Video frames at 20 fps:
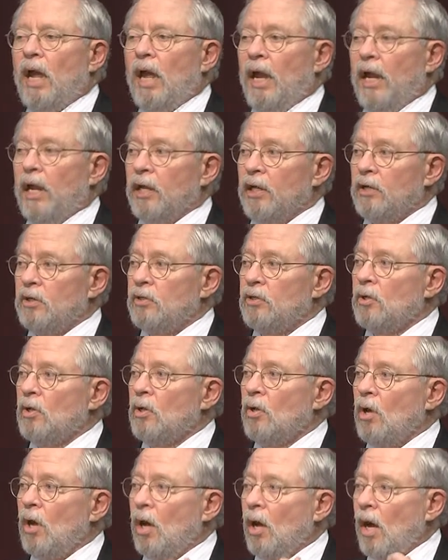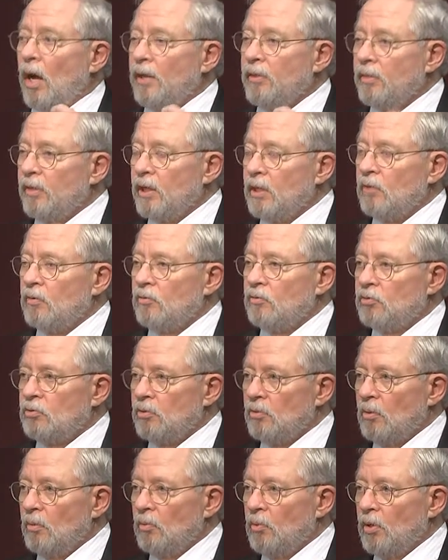And I think
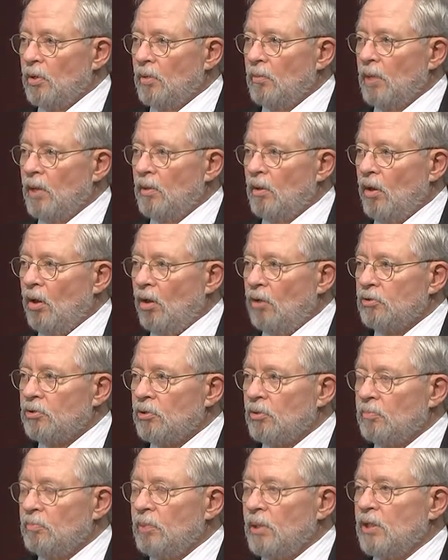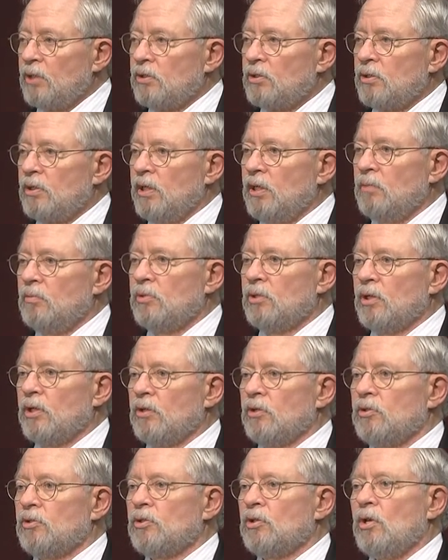one of my also biggest themes
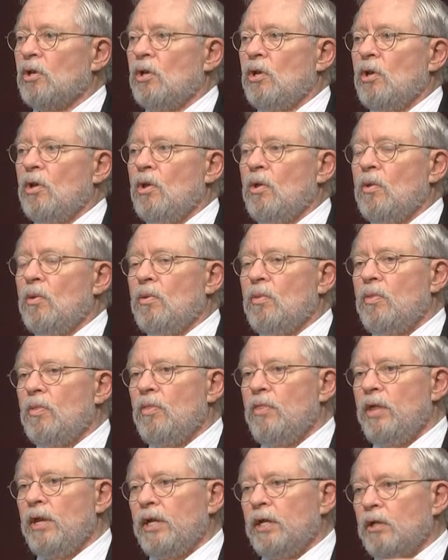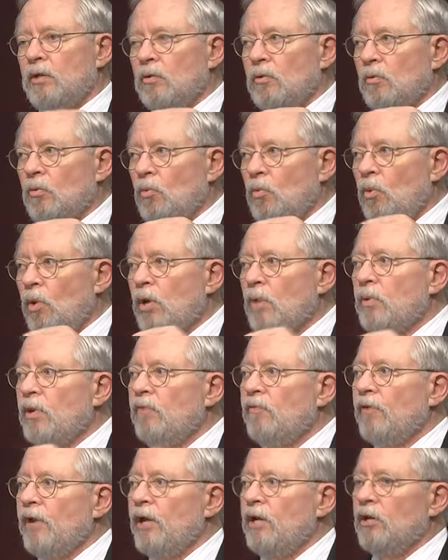is where
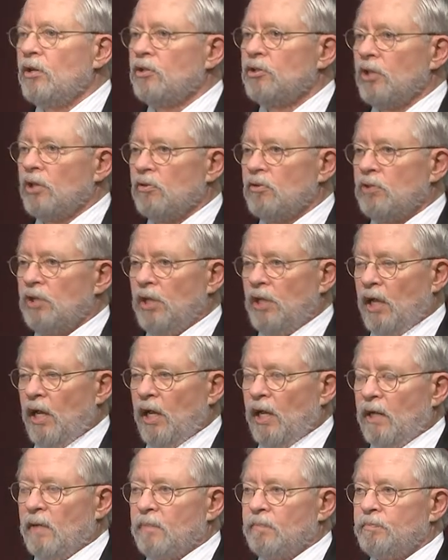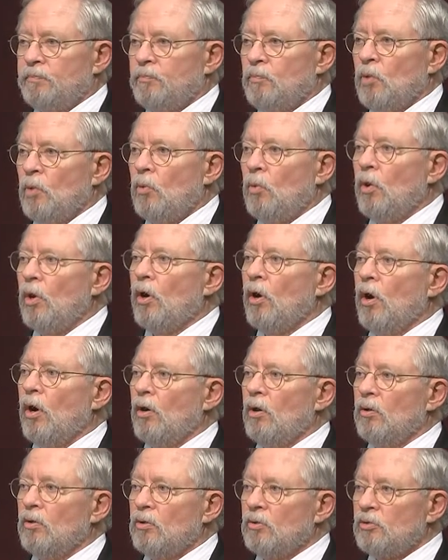we find ourselves today, where
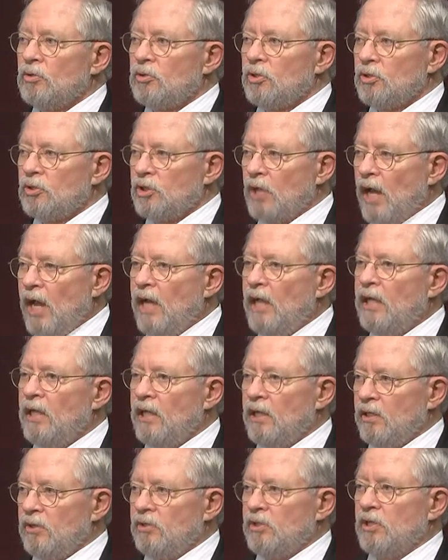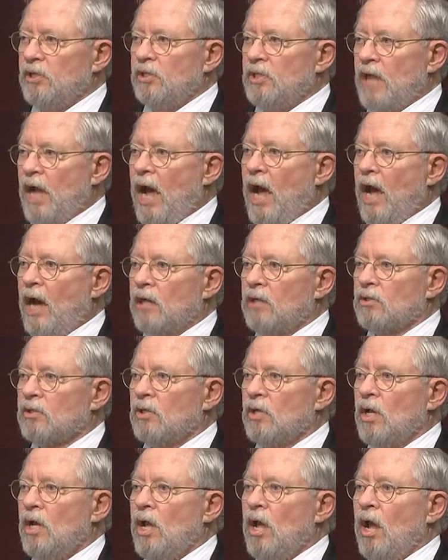our society is intact,
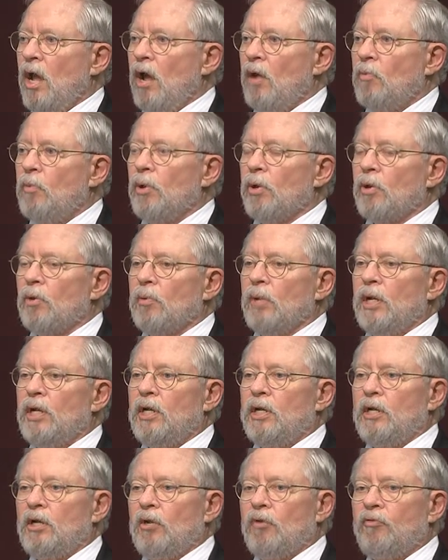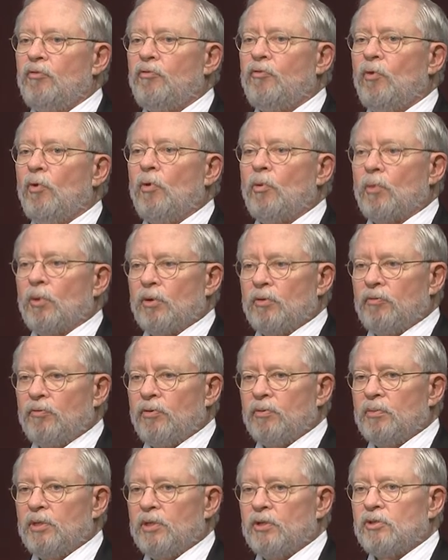and we are ready to go forward
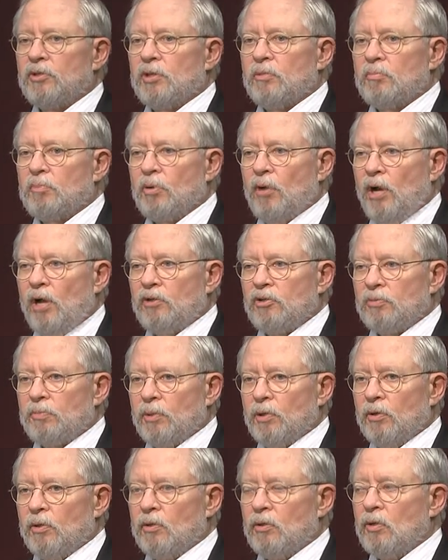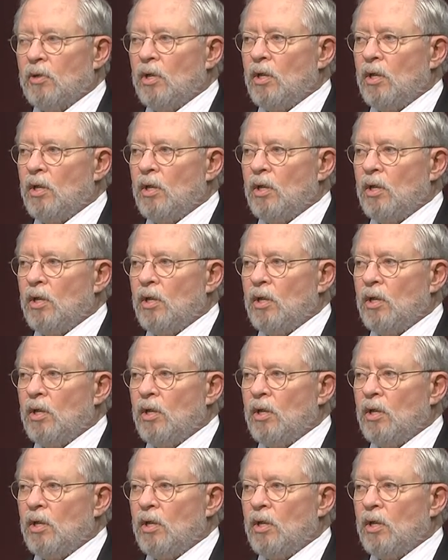from this and prosper.